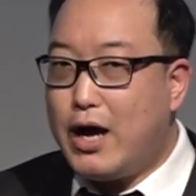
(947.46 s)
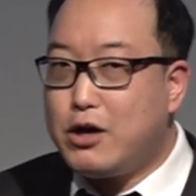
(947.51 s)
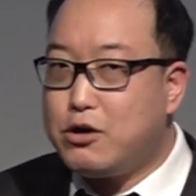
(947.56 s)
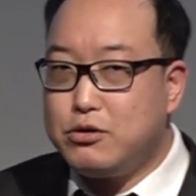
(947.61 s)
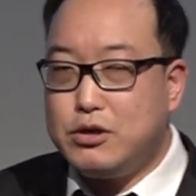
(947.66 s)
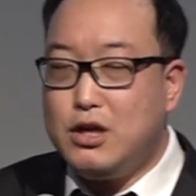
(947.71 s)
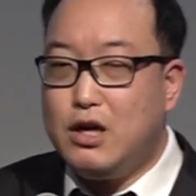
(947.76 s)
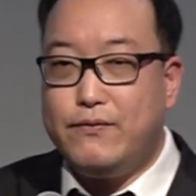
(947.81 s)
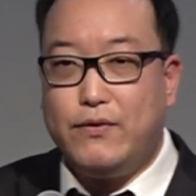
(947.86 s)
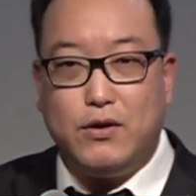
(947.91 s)

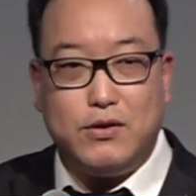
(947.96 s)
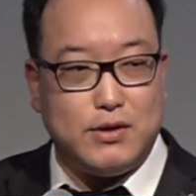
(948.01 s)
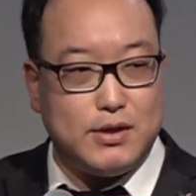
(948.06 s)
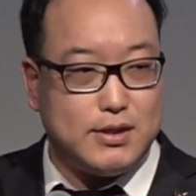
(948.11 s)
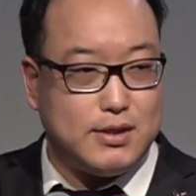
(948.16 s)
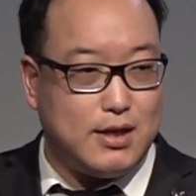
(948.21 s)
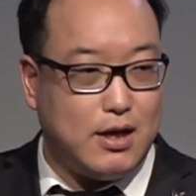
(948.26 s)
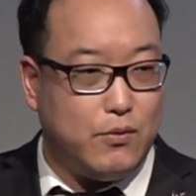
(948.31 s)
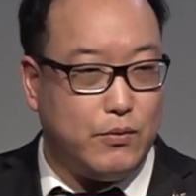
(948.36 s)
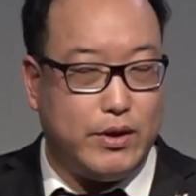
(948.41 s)
I couldn't even
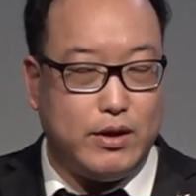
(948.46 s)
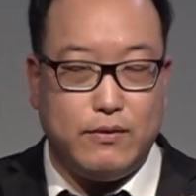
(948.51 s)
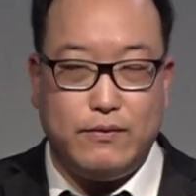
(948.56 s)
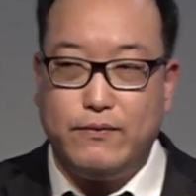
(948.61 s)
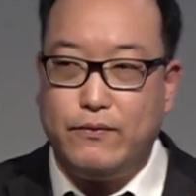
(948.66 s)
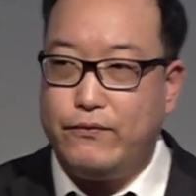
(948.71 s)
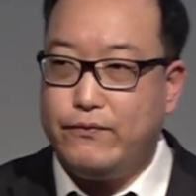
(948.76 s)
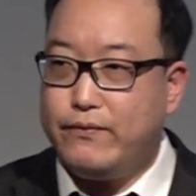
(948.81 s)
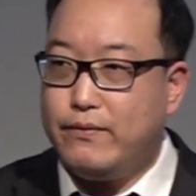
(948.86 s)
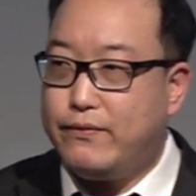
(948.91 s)
understand
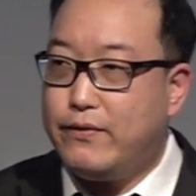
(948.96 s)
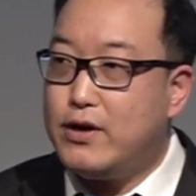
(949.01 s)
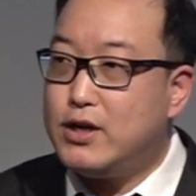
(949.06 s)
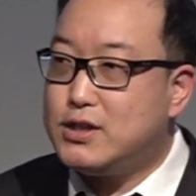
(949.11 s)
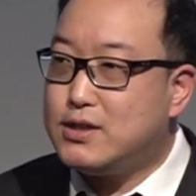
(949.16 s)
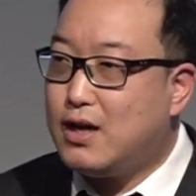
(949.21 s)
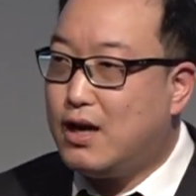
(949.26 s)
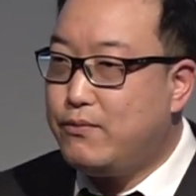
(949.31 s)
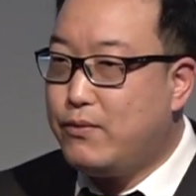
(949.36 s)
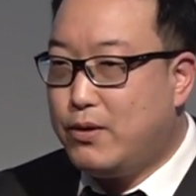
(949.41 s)
when
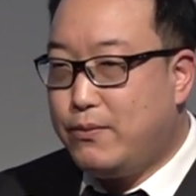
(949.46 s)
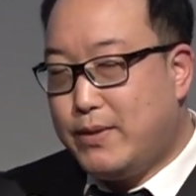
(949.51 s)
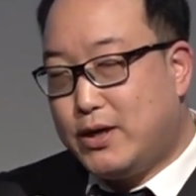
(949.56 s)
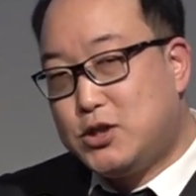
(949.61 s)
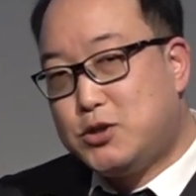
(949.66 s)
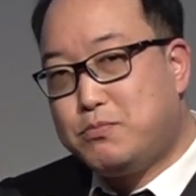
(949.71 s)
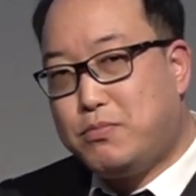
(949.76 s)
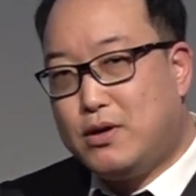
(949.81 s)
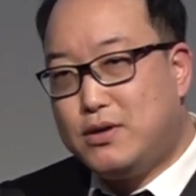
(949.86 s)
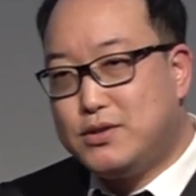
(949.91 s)
first time
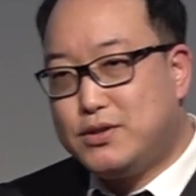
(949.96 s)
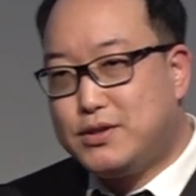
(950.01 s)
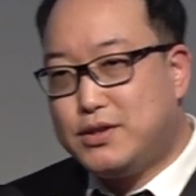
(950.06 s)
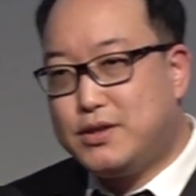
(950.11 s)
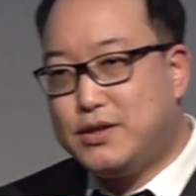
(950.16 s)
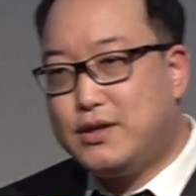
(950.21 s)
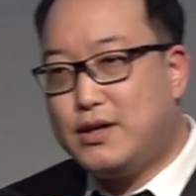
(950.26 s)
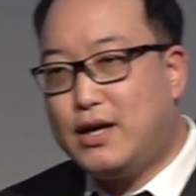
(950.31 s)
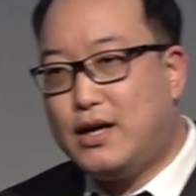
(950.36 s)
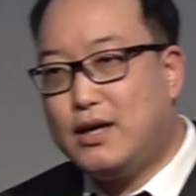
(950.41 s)
when my
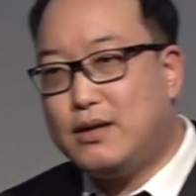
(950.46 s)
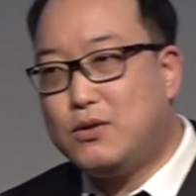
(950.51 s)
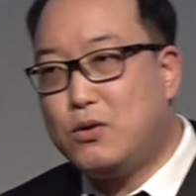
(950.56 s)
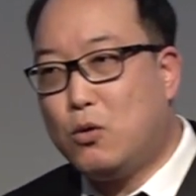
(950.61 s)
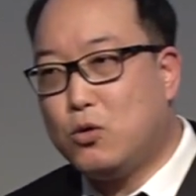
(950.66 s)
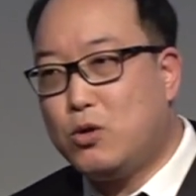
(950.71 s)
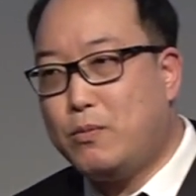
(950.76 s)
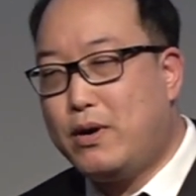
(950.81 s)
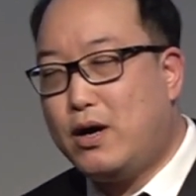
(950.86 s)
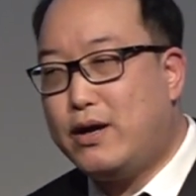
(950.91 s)

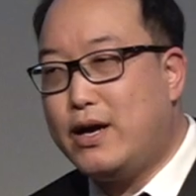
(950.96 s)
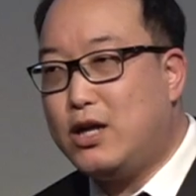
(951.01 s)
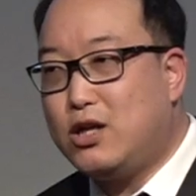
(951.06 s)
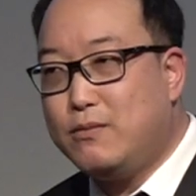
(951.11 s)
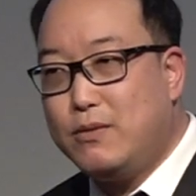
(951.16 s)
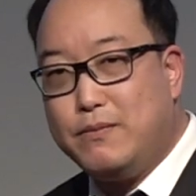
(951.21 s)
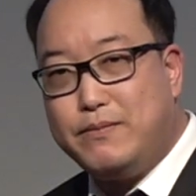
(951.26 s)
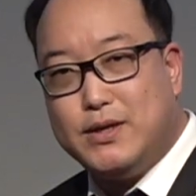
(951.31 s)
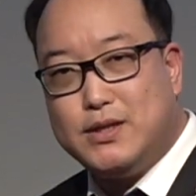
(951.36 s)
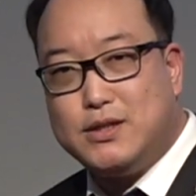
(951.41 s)
sponsor talked
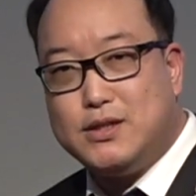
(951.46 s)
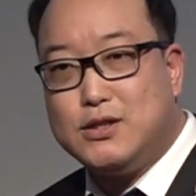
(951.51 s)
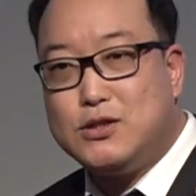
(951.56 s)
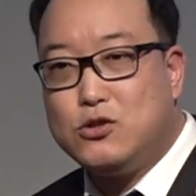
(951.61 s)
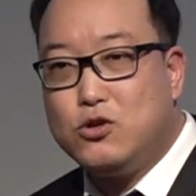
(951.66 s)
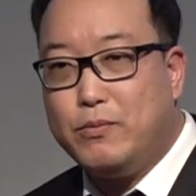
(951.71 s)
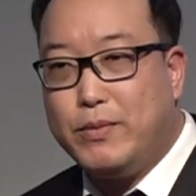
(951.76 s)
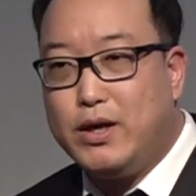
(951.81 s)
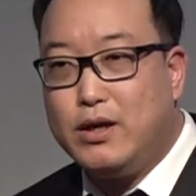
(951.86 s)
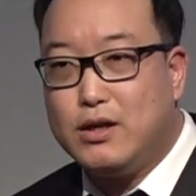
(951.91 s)
about atomic
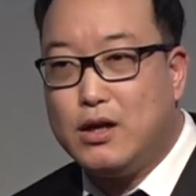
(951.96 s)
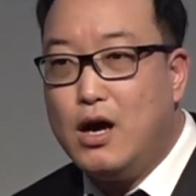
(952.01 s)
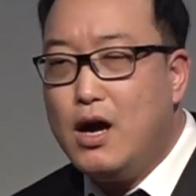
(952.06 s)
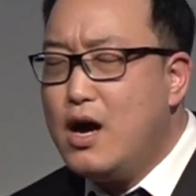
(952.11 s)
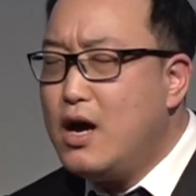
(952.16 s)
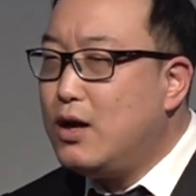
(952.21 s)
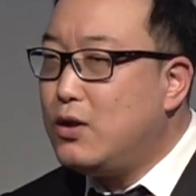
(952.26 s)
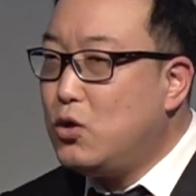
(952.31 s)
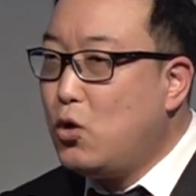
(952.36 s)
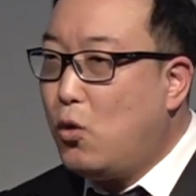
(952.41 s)
business to me.
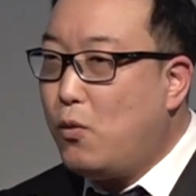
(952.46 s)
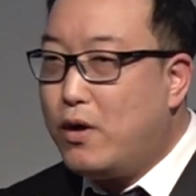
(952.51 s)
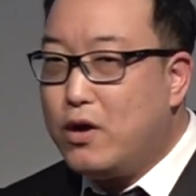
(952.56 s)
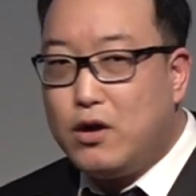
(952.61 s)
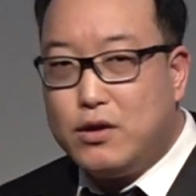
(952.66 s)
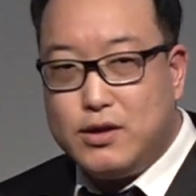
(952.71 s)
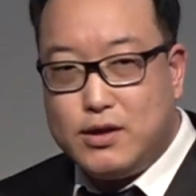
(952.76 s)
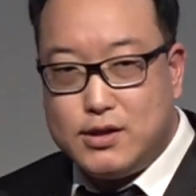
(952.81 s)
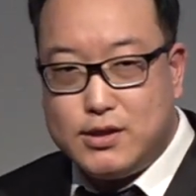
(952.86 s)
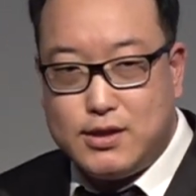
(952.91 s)
No
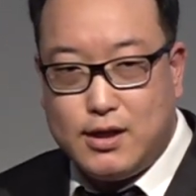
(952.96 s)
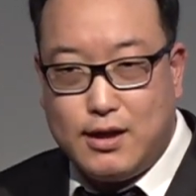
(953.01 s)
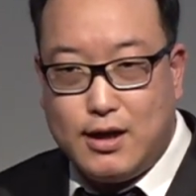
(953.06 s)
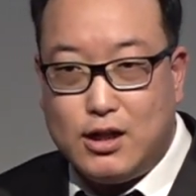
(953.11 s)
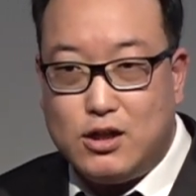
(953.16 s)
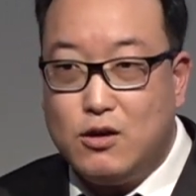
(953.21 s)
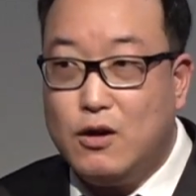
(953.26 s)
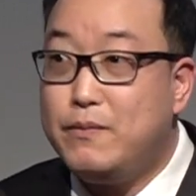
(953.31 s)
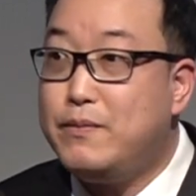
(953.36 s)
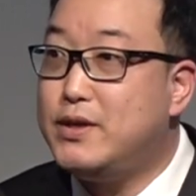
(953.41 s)
one
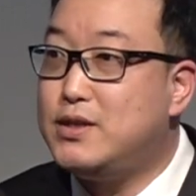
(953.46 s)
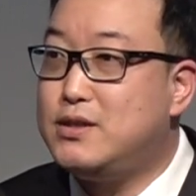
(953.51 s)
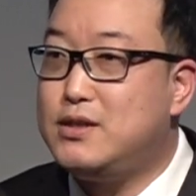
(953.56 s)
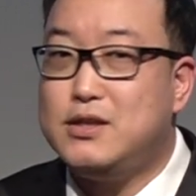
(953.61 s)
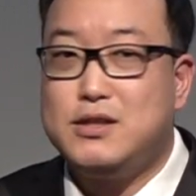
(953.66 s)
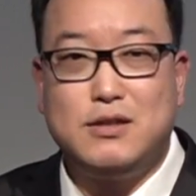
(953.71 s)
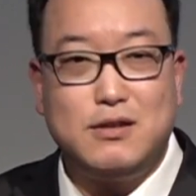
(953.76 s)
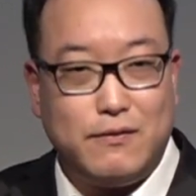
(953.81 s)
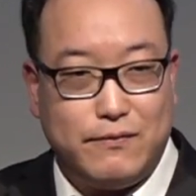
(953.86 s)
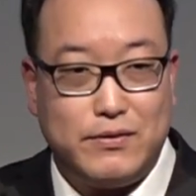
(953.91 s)
understands atomic
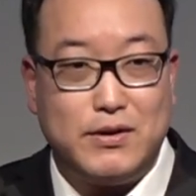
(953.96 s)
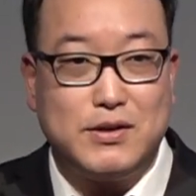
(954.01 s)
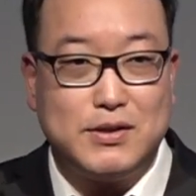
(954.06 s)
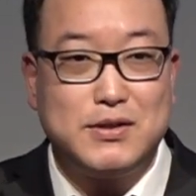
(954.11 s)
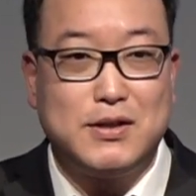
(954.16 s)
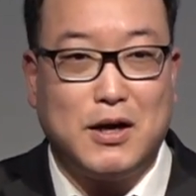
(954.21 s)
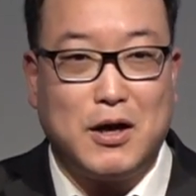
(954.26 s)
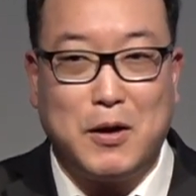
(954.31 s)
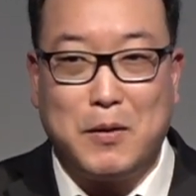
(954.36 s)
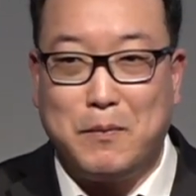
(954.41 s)
business in the
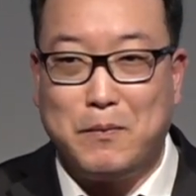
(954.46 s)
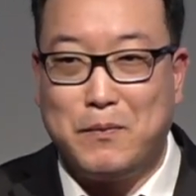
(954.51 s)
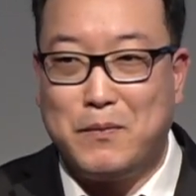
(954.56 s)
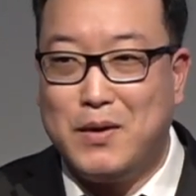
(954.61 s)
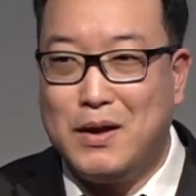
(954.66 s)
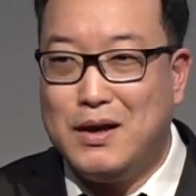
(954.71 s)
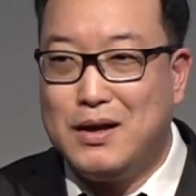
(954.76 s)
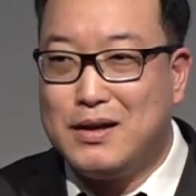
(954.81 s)
first time.